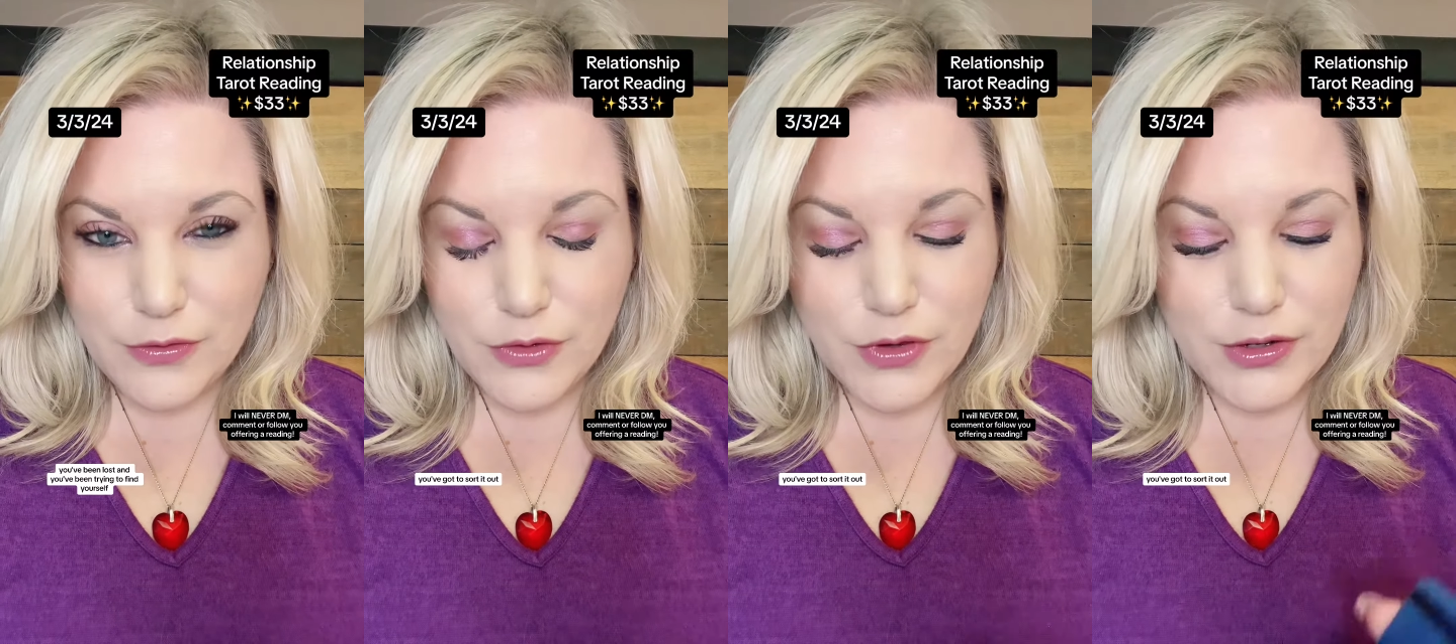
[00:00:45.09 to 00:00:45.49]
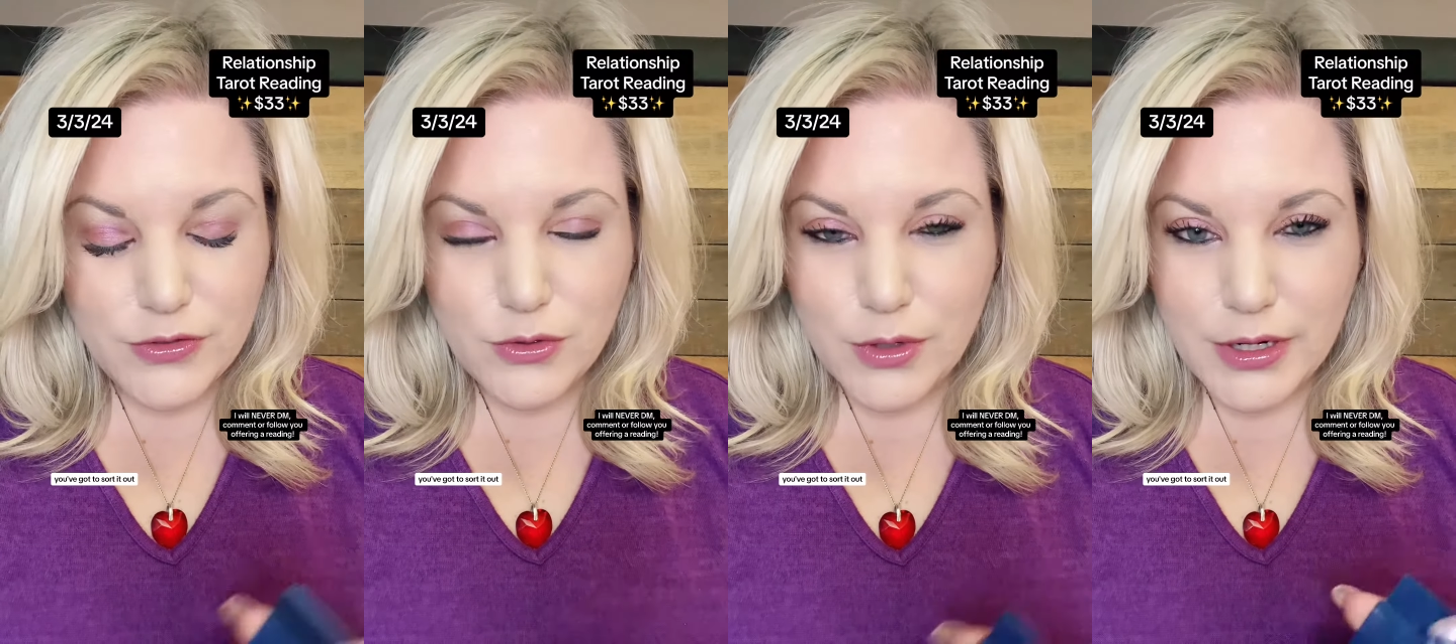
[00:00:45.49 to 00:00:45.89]
You've got to
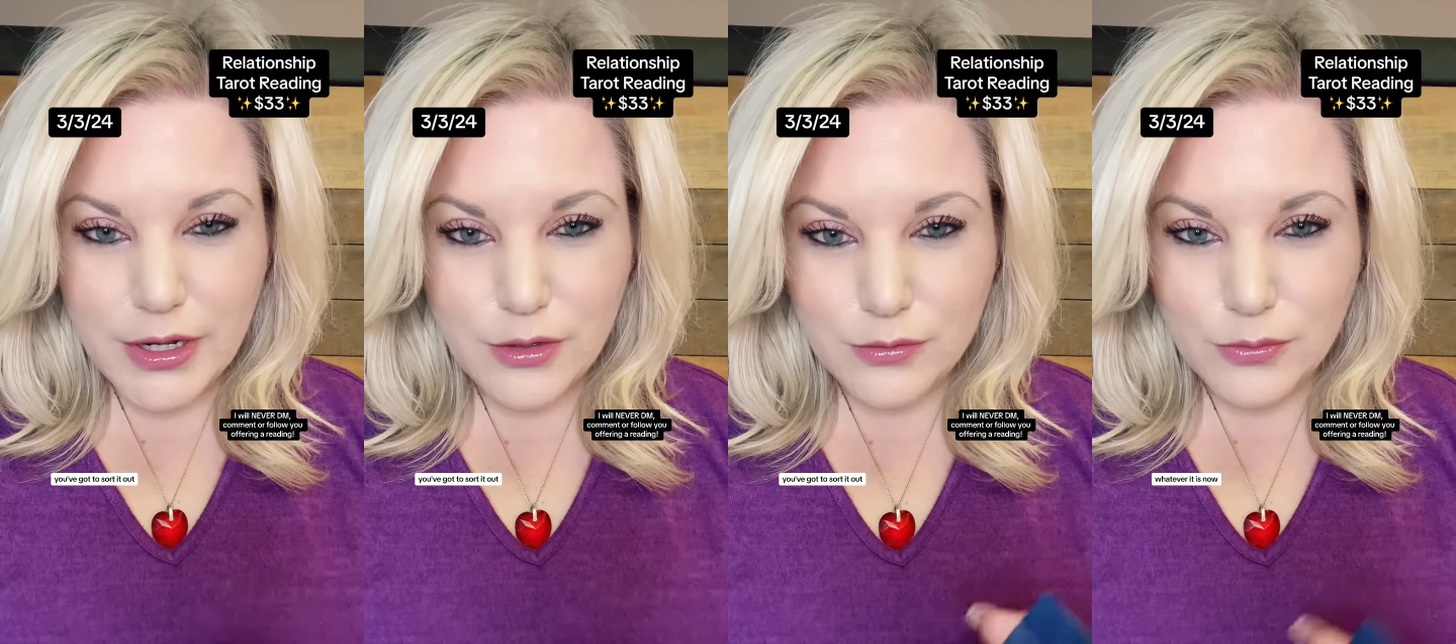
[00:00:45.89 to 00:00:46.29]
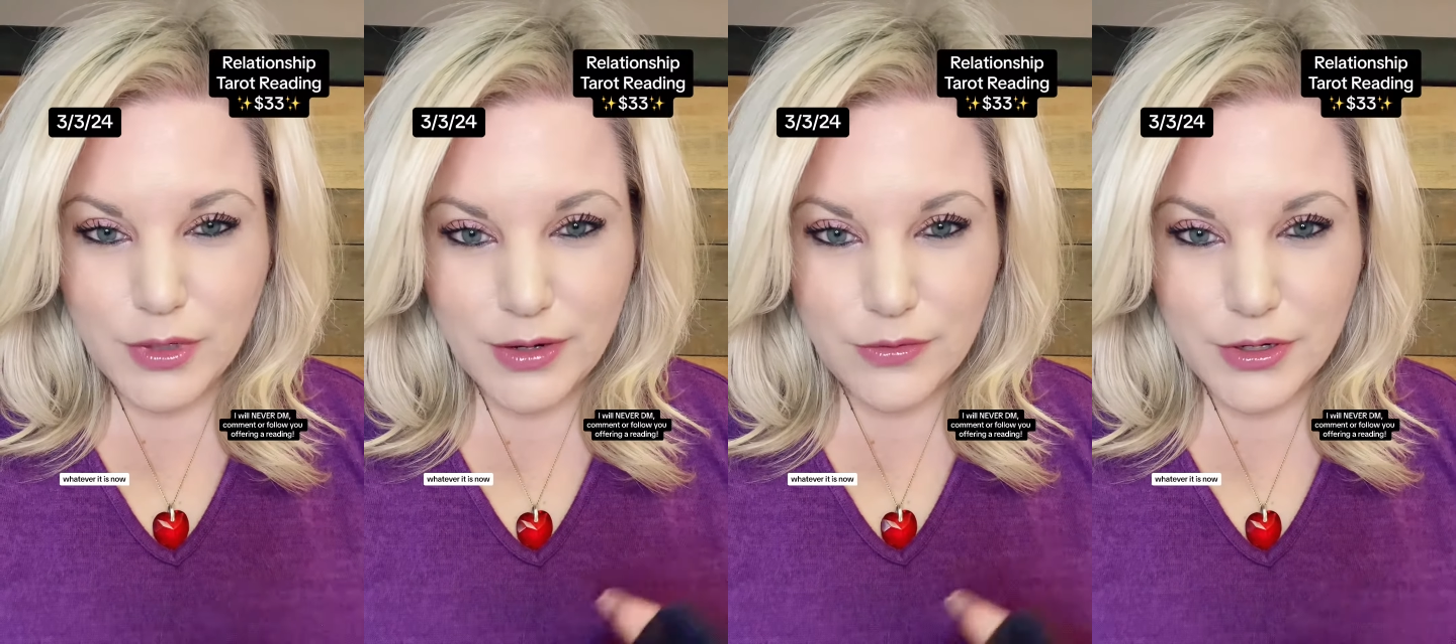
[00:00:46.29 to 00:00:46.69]
sort it out,
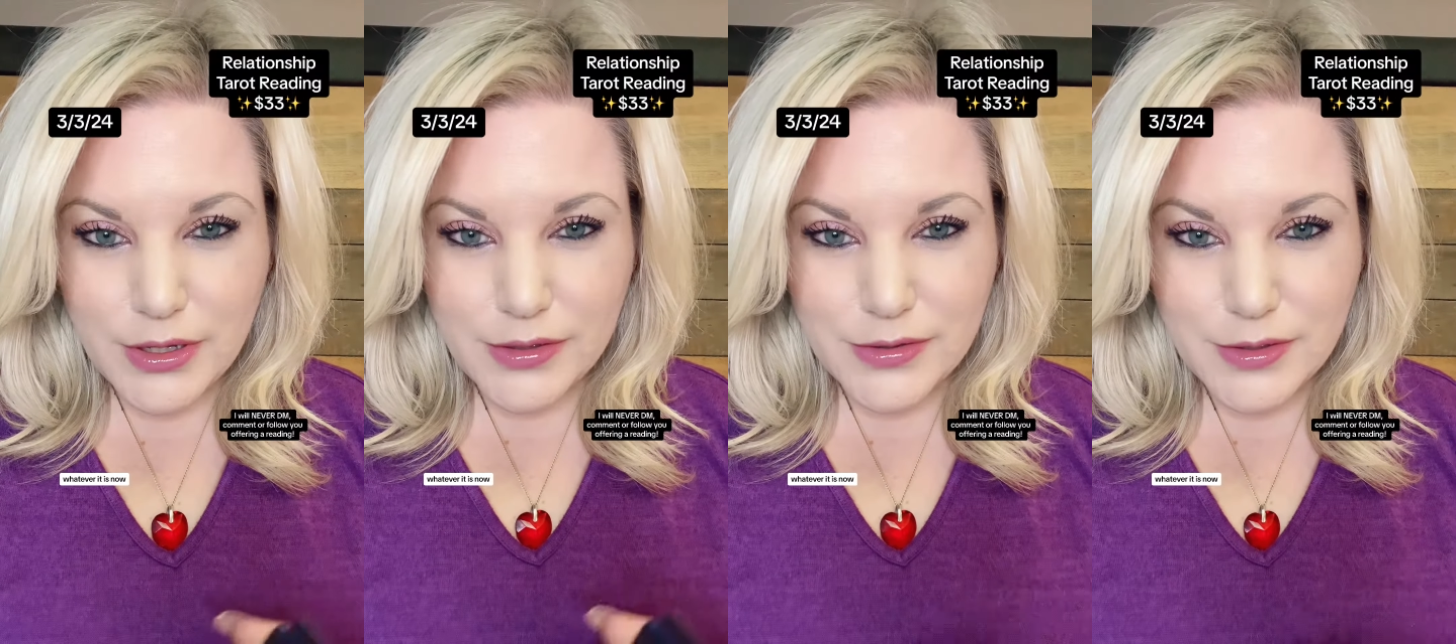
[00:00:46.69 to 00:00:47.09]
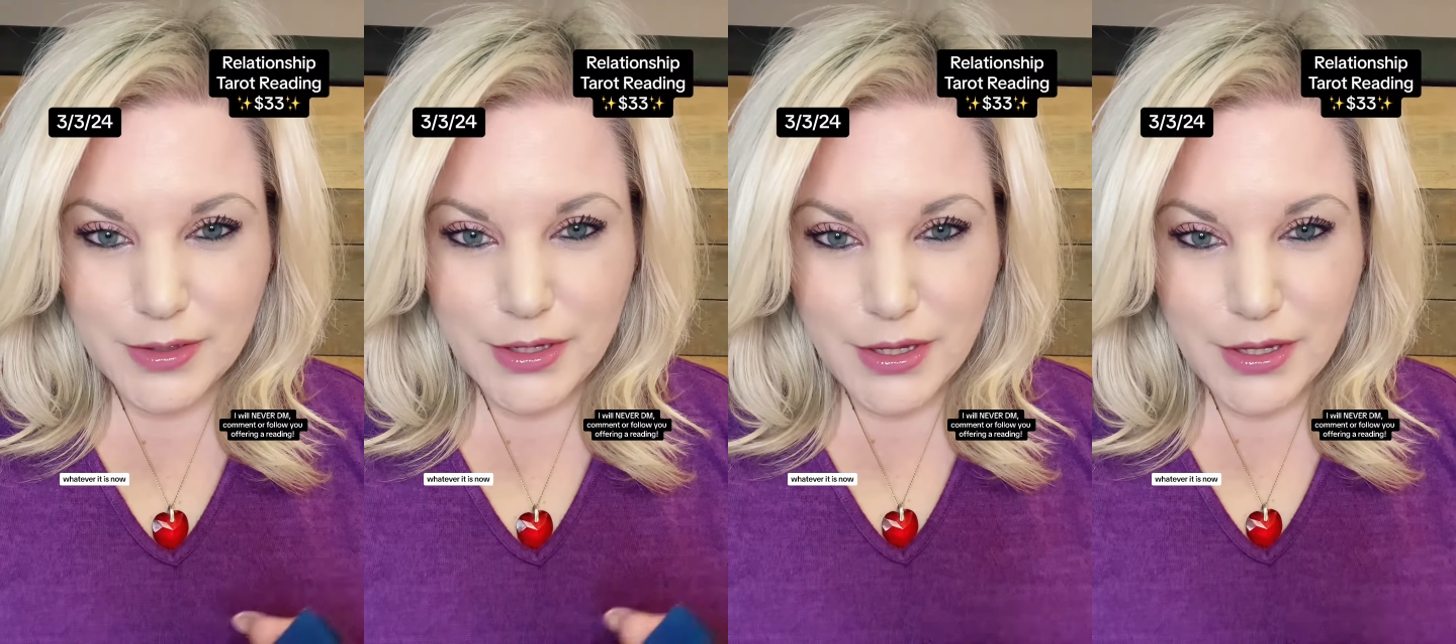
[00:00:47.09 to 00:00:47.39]
whatever it is.